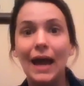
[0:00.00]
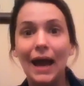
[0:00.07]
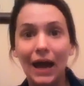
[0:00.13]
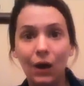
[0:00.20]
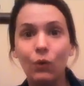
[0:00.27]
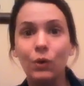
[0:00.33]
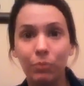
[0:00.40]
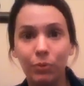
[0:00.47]

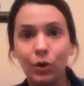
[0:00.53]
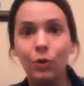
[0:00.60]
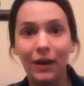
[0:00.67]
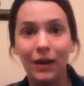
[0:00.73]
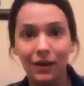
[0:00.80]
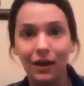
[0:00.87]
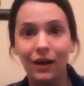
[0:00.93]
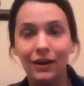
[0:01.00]
our
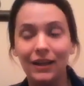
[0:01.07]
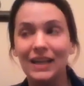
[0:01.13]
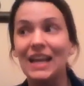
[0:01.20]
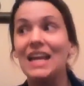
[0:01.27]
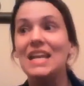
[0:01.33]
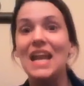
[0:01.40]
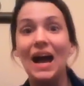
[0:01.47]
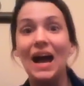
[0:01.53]
probiotic
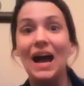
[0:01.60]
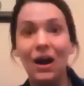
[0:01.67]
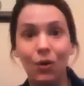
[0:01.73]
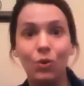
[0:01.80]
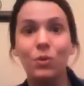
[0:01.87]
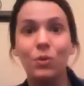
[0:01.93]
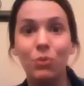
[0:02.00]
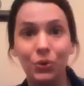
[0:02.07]
and
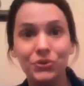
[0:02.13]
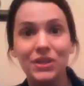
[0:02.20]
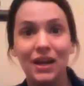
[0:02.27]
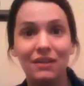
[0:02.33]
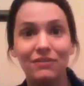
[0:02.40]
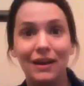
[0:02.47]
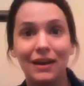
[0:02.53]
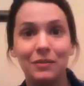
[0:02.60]
our
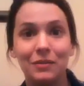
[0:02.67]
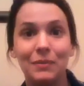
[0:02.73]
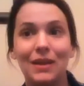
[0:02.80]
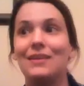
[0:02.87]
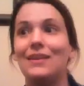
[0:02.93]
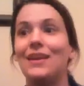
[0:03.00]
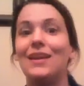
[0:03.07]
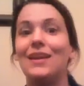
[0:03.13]

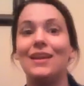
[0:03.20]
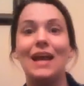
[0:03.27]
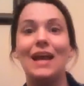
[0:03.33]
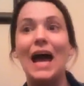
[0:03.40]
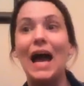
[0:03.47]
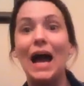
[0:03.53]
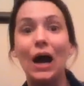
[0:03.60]
multivitamin and